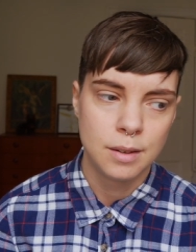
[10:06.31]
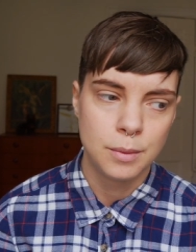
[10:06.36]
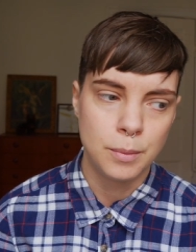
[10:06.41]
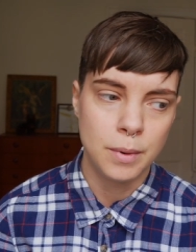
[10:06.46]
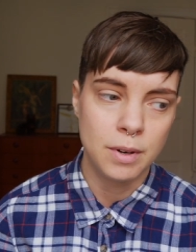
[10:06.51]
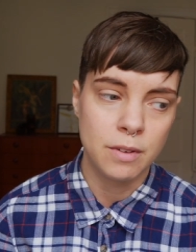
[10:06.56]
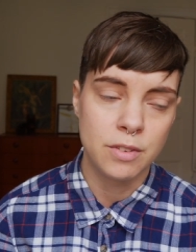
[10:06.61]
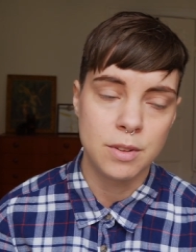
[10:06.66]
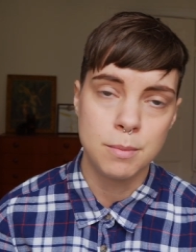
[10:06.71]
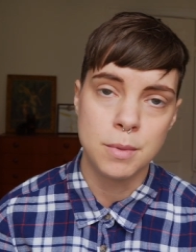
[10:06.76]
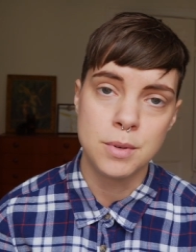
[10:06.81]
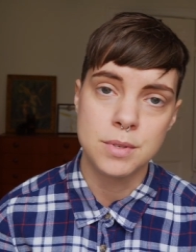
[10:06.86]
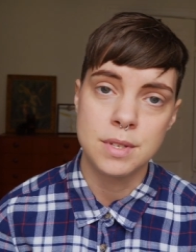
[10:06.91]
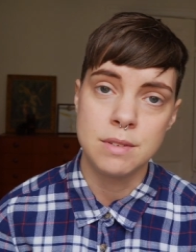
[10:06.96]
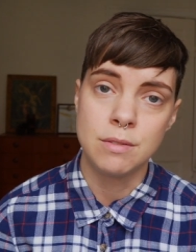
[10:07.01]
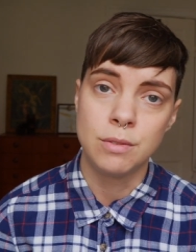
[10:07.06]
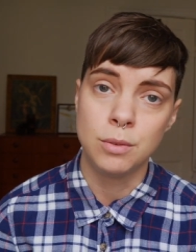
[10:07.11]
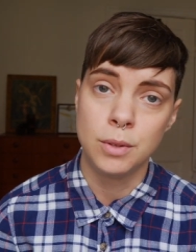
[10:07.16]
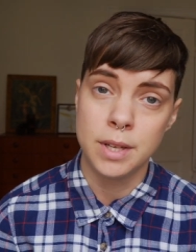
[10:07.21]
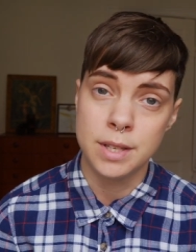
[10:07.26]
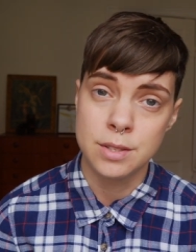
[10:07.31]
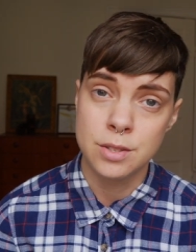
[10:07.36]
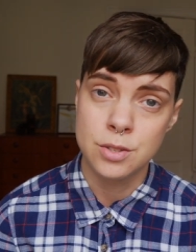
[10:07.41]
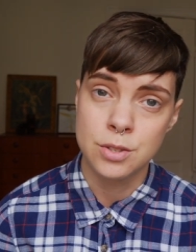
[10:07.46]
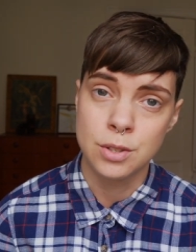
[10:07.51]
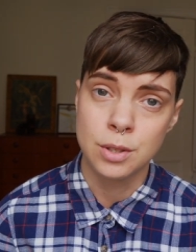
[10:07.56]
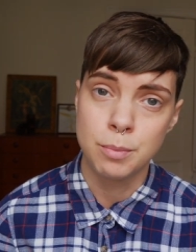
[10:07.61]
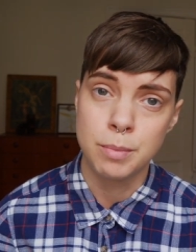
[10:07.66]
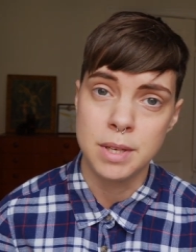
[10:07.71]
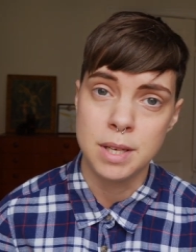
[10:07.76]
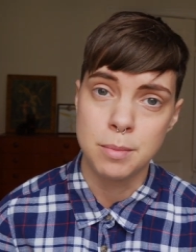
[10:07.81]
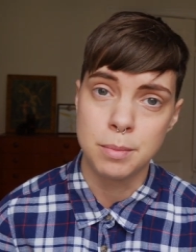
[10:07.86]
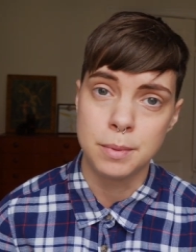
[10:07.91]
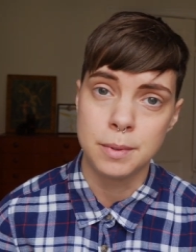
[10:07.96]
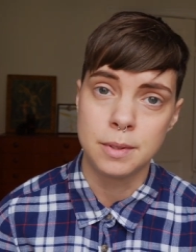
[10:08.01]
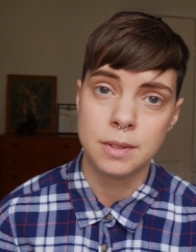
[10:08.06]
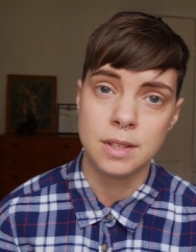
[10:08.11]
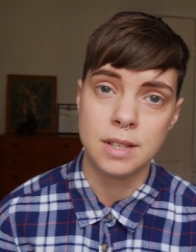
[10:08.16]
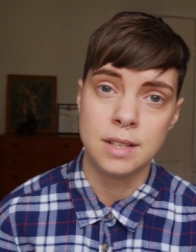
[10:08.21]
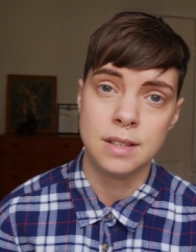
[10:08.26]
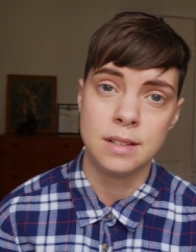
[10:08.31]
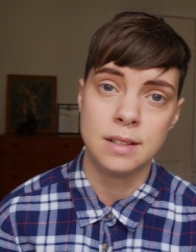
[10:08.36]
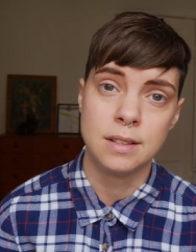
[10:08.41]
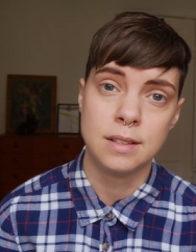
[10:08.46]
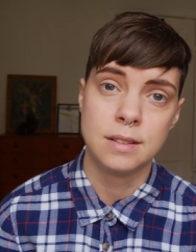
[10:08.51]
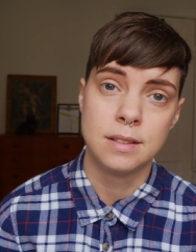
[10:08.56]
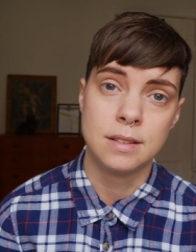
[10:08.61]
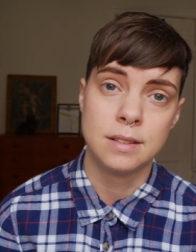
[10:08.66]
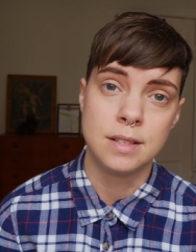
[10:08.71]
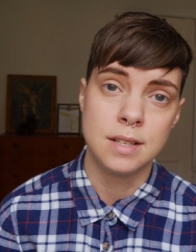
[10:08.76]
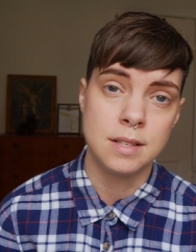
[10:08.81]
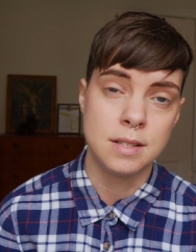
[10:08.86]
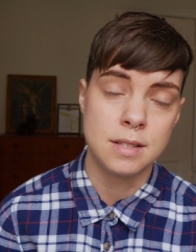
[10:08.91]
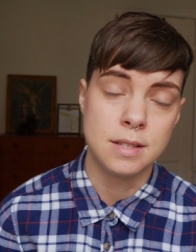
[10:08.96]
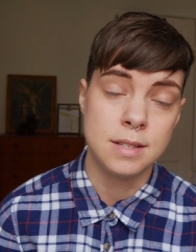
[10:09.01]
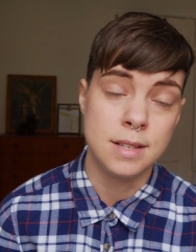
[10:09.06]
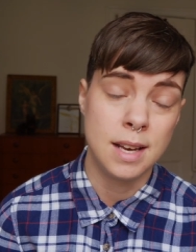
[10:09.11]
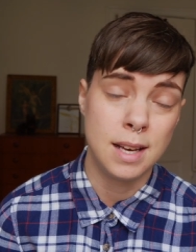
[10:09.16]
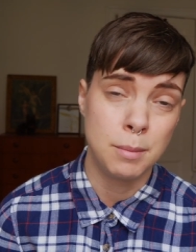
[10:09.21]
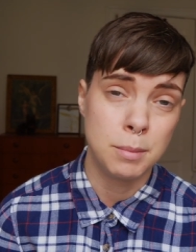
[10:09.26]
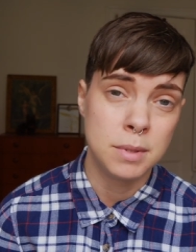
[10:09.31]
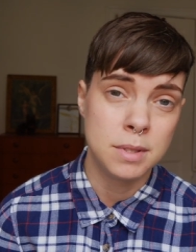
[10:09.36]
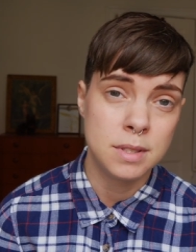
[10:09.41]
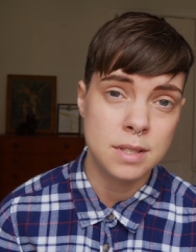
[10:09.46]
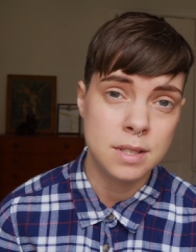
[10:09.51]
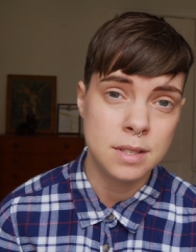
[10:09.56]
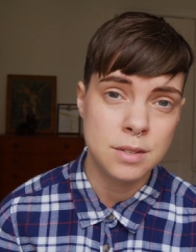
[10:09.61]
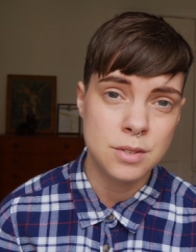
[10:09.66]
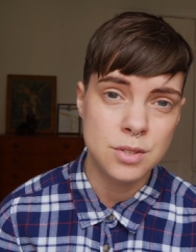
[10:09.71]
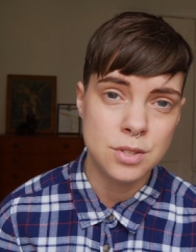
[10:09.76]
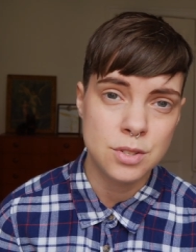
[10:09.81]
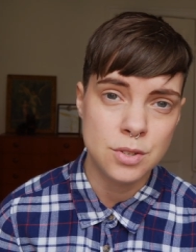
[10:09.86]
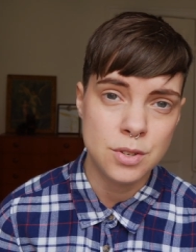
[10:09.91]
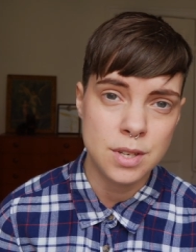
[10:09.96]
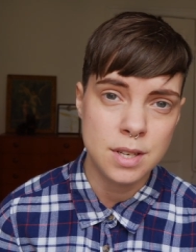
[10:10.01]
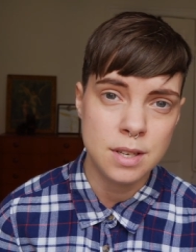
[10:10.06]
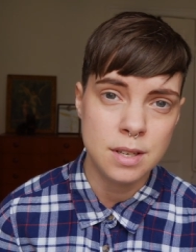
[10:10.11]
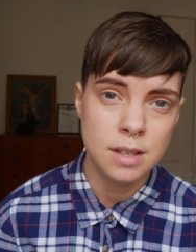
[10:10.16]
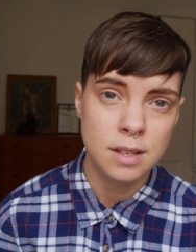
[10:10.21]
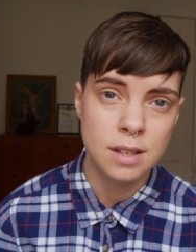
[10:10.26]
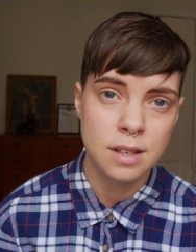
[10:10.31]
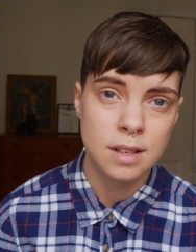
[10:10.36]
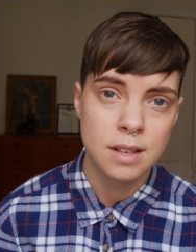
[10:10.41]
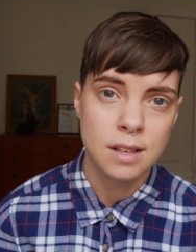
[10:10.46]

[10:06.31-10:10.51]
one of the most influential people in the entertainment industry,